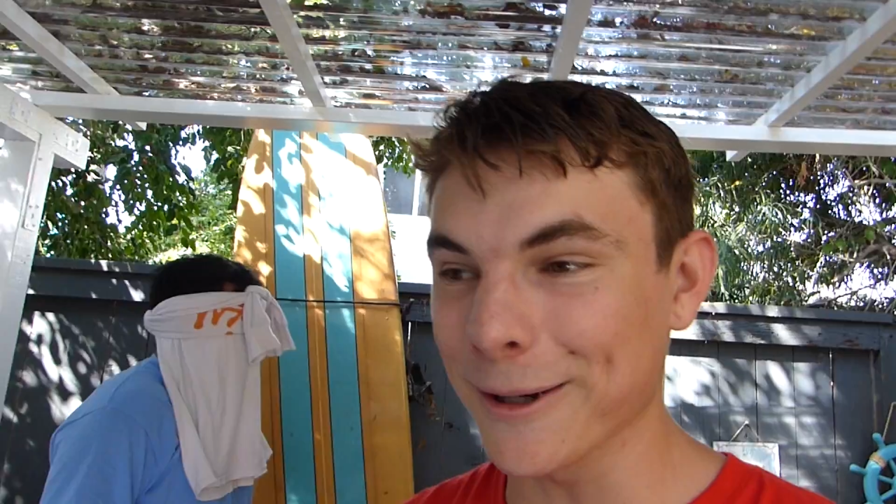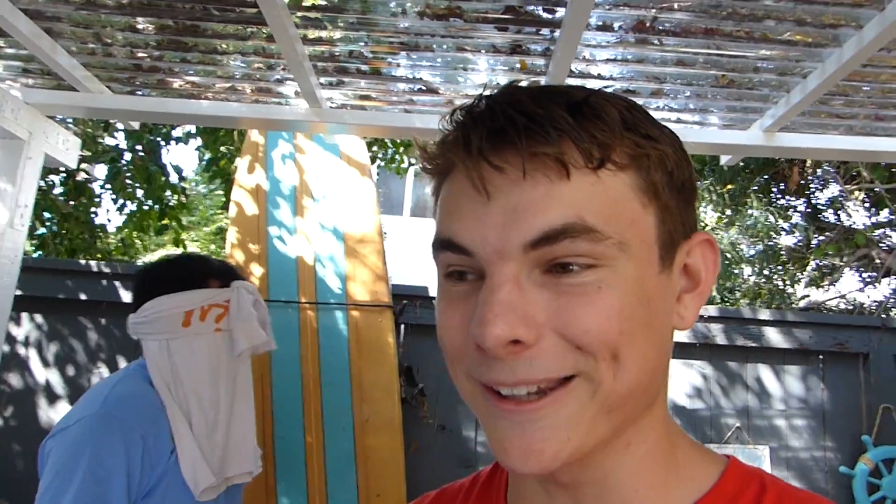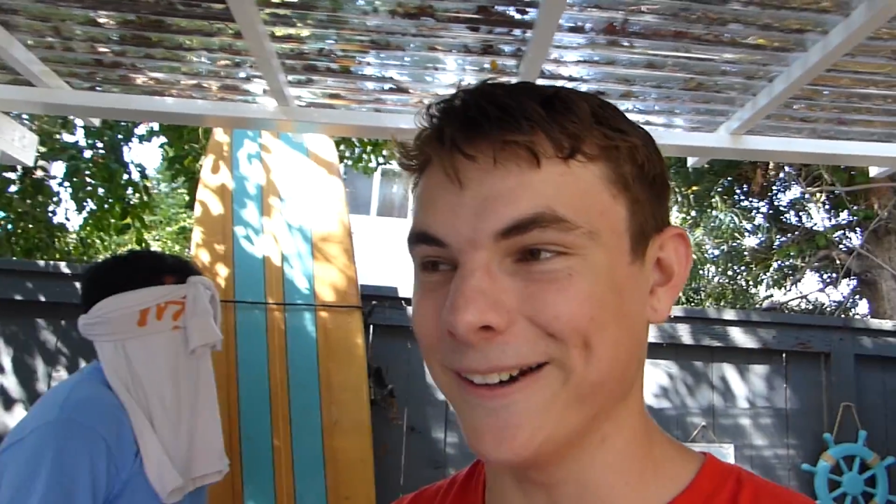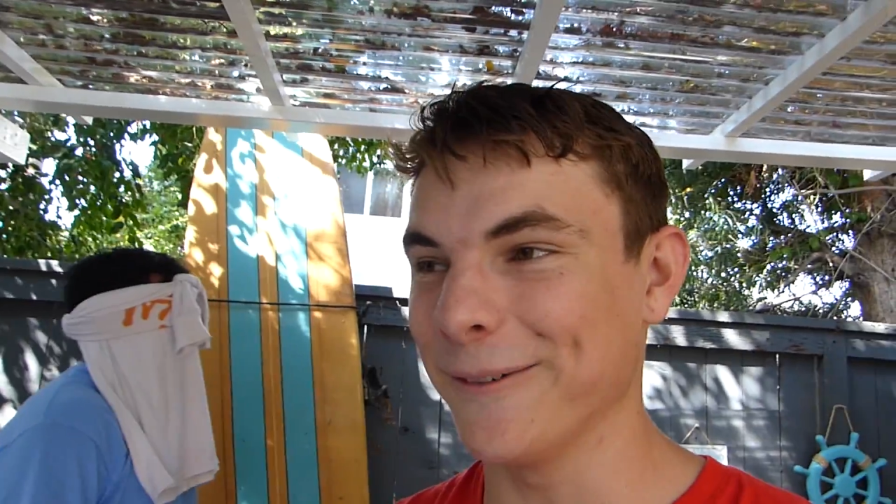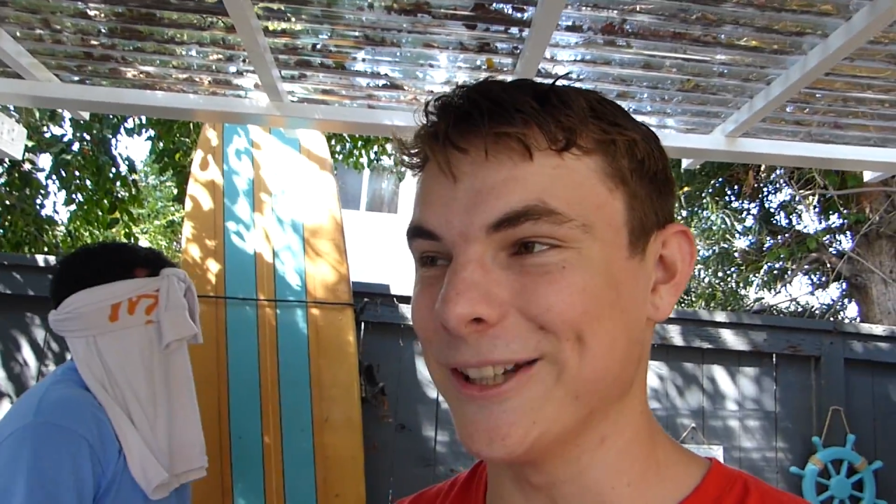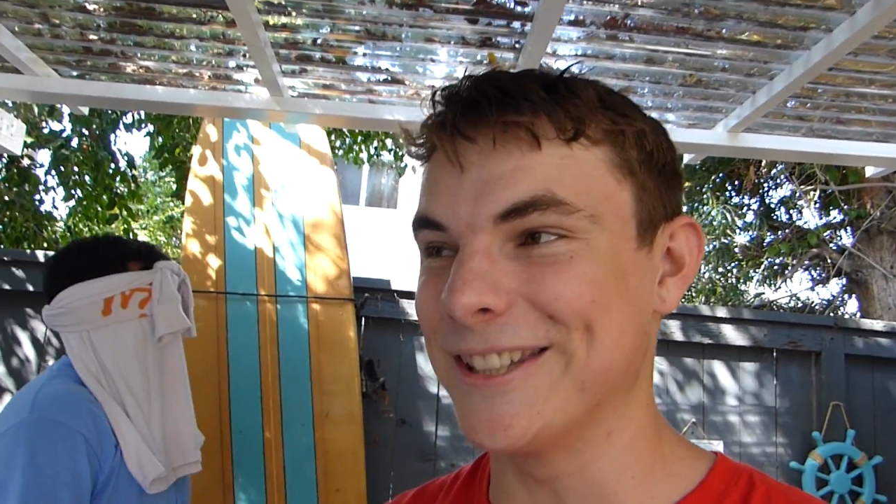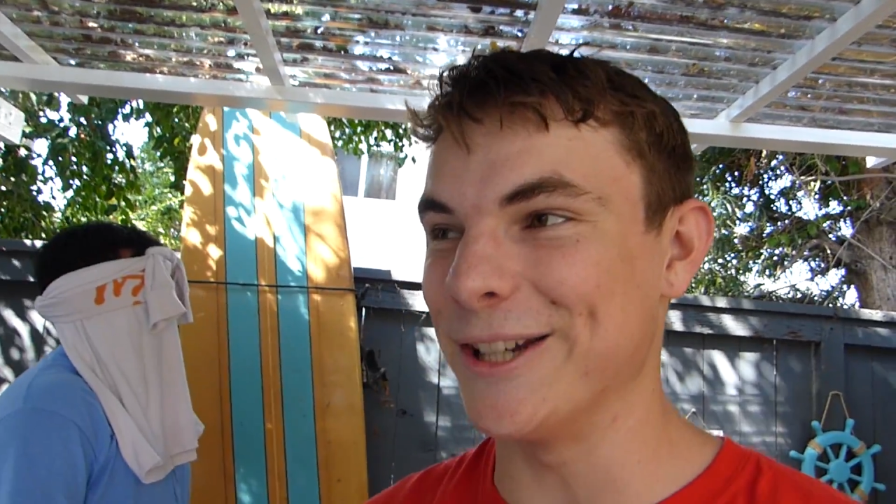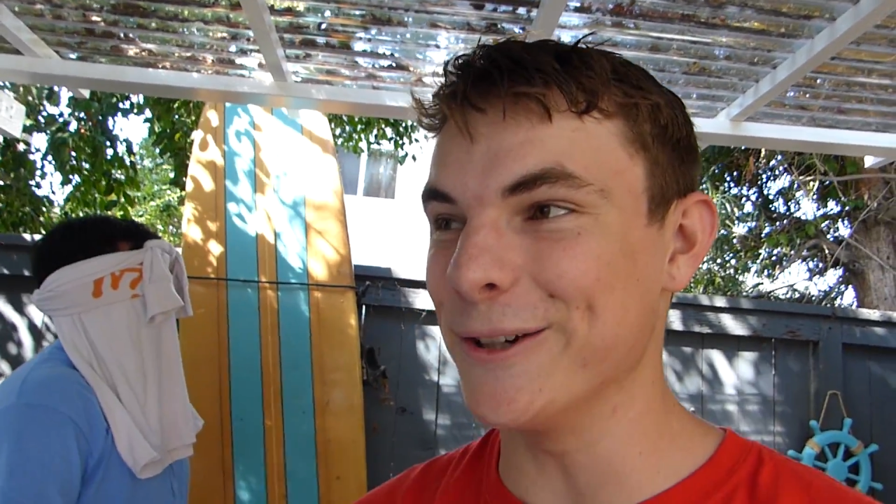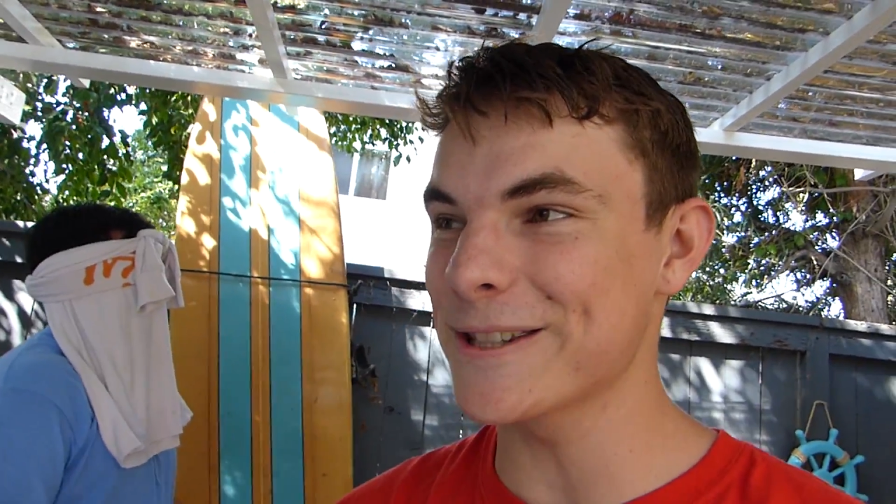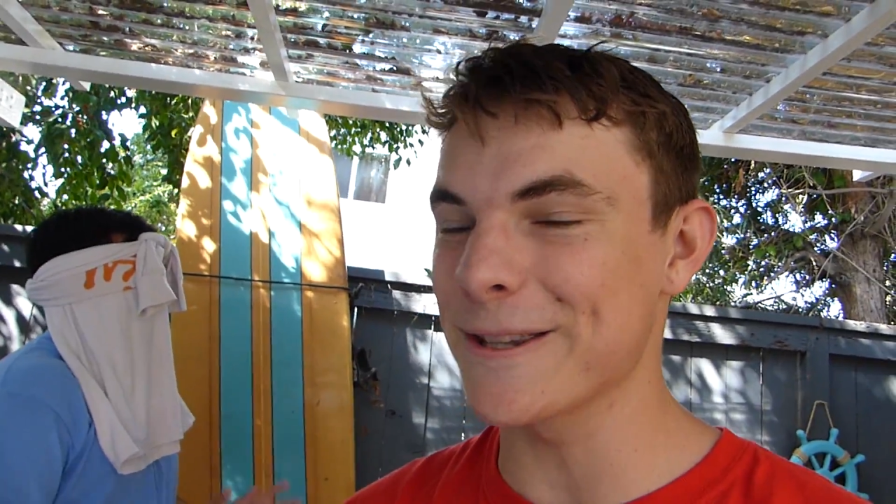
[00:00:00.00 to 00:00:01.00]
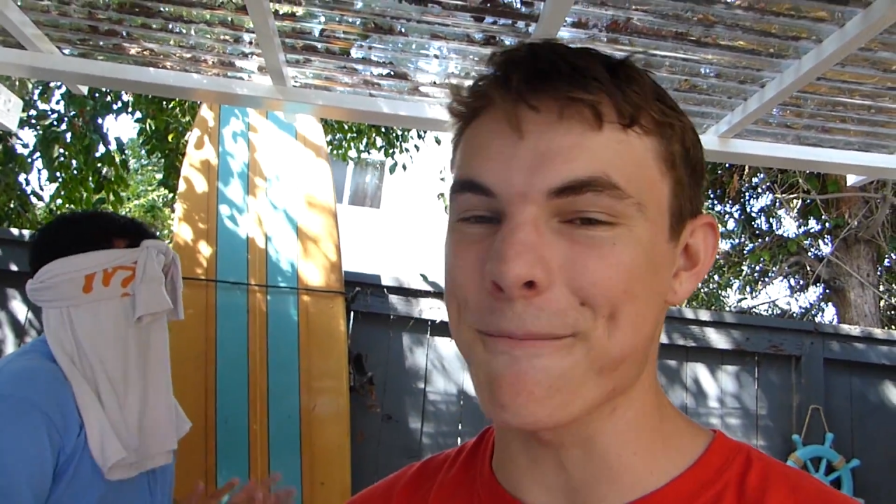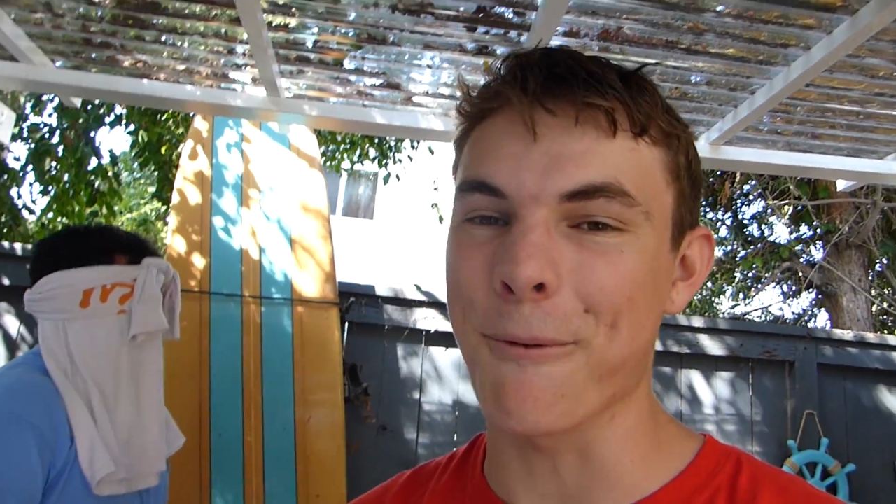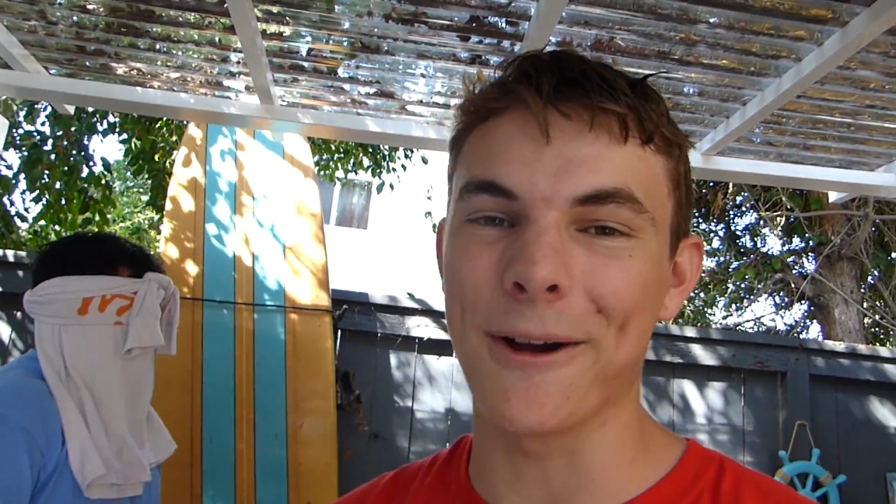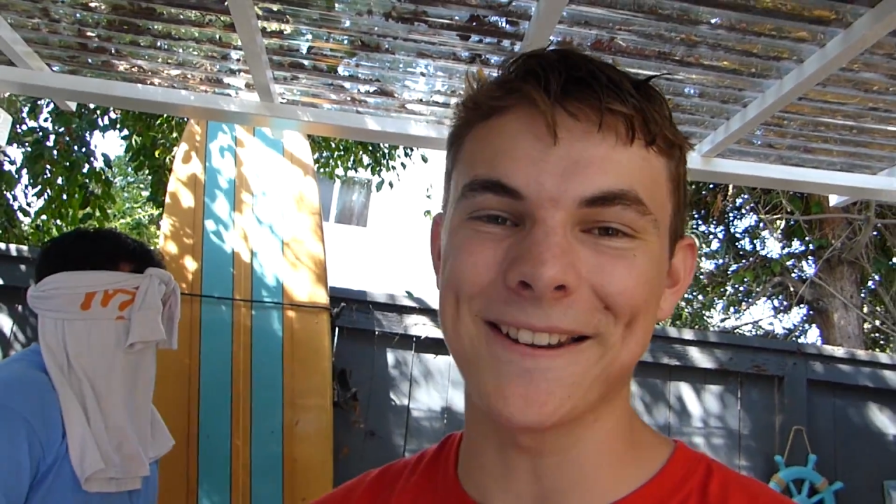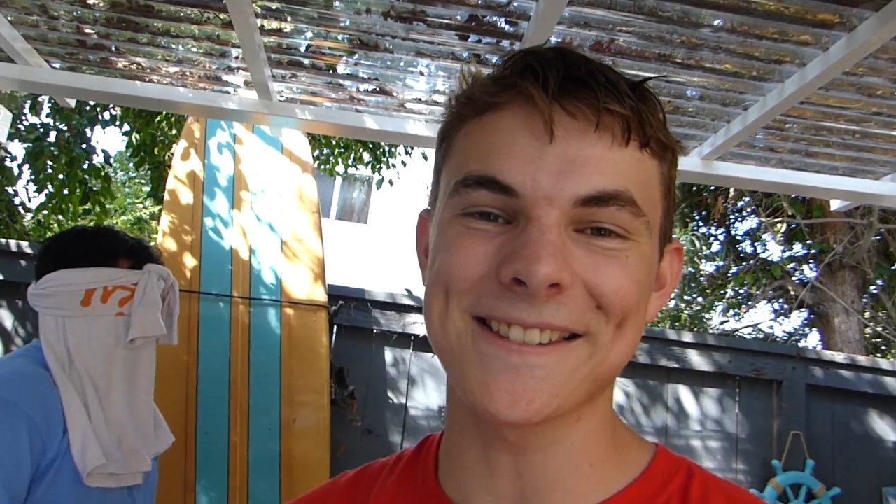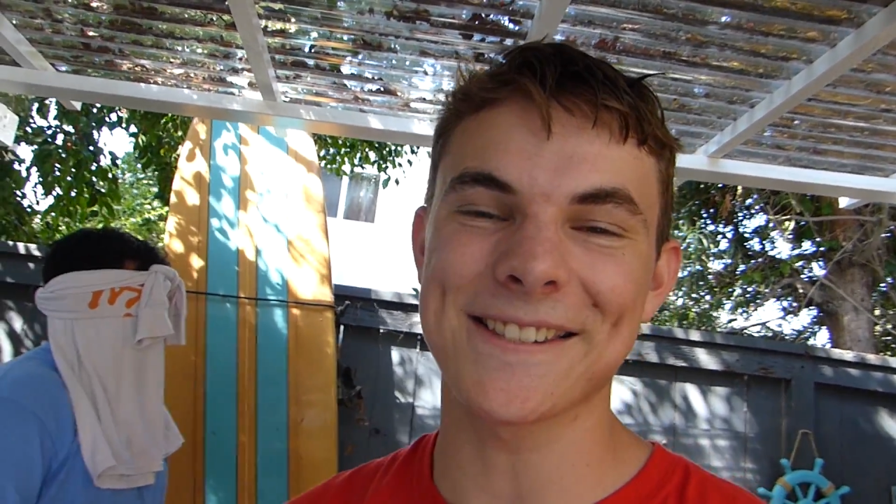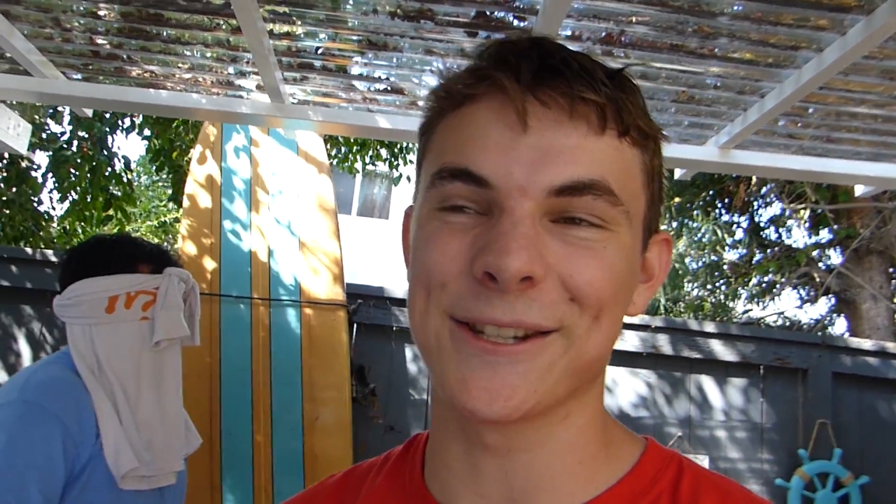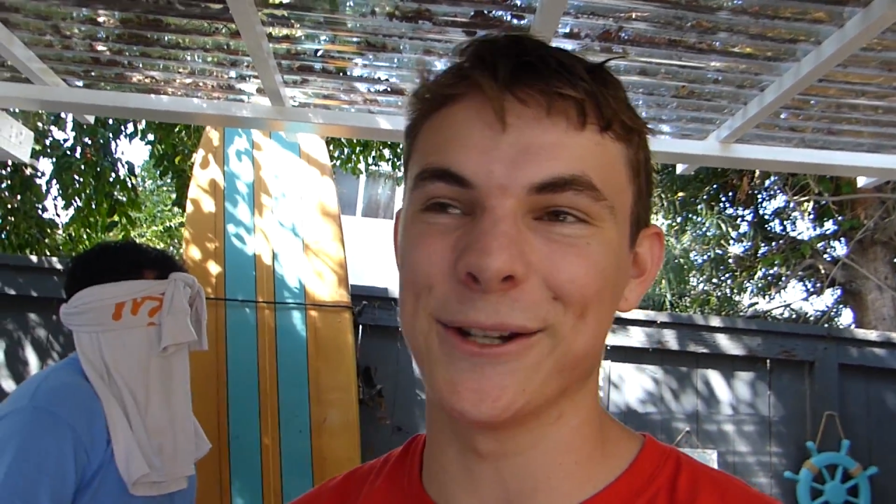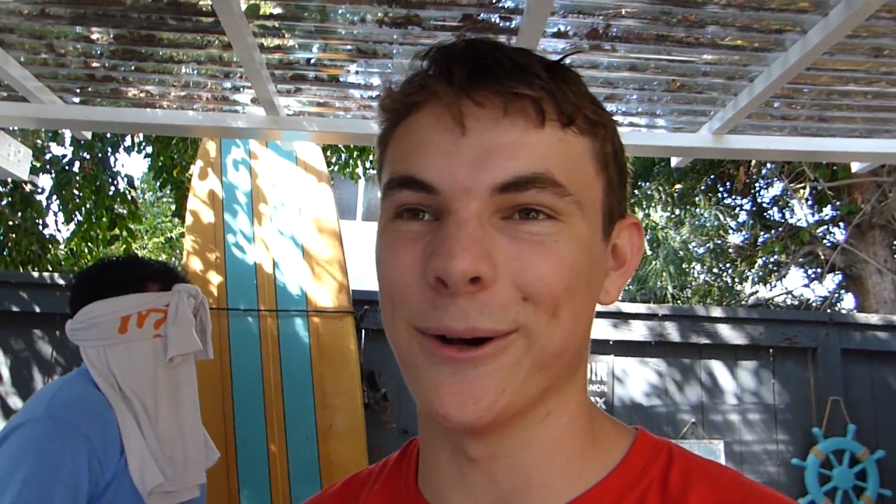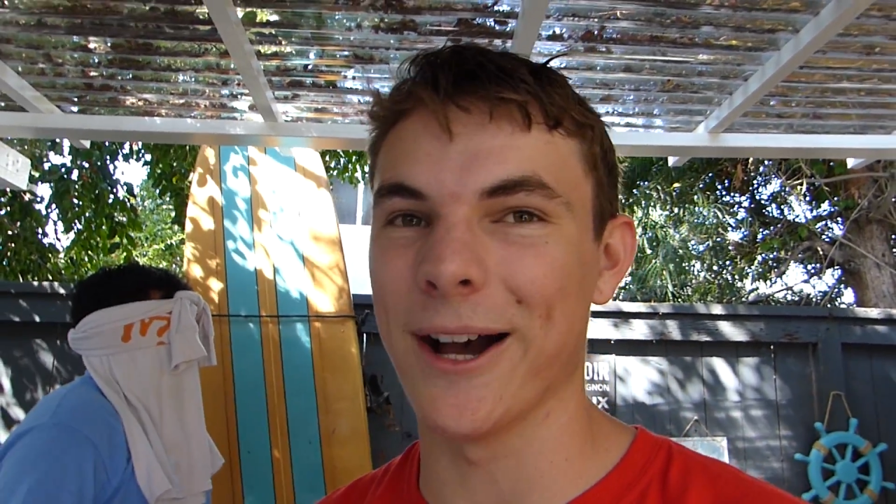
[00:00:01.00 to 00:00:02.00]
We're gonna reduce the points
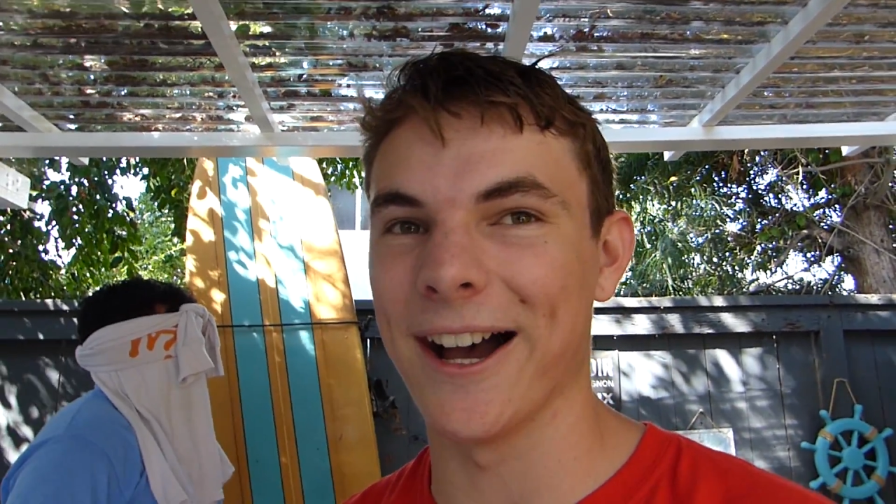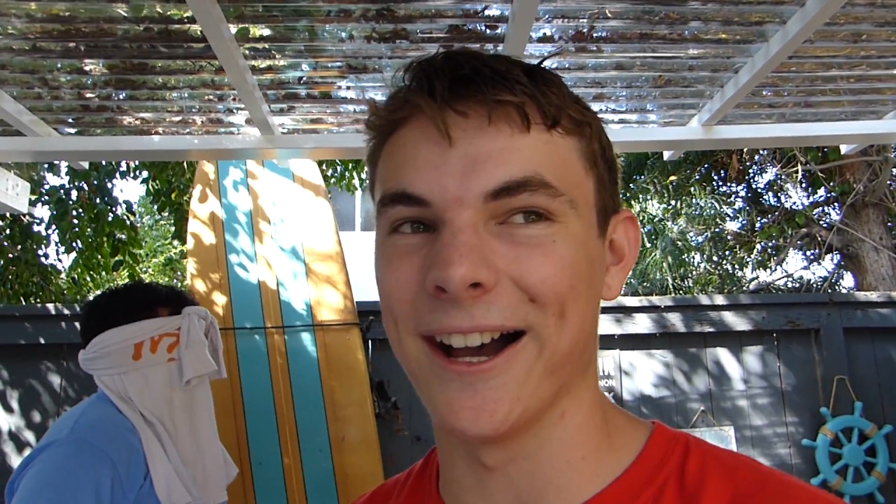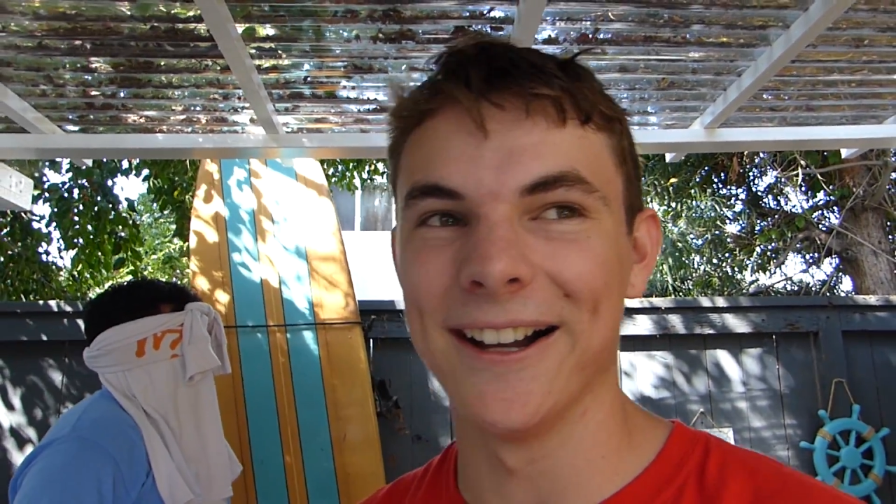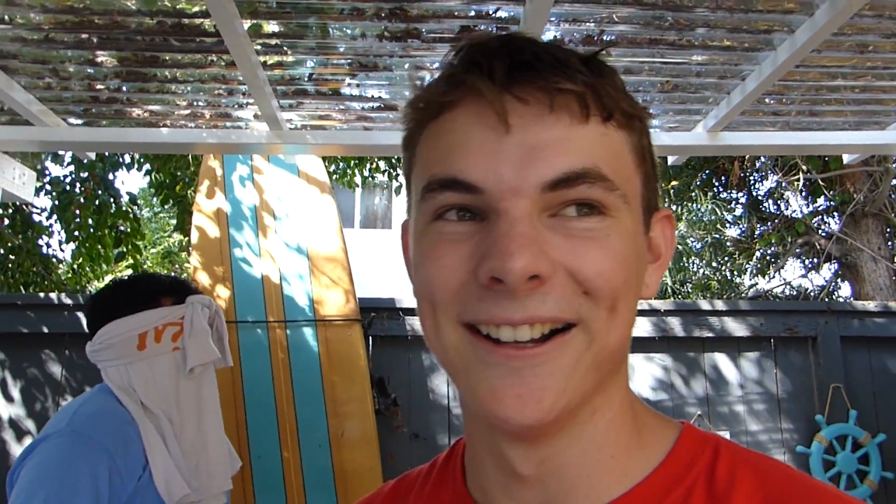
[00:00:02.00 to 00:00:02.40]
to uh,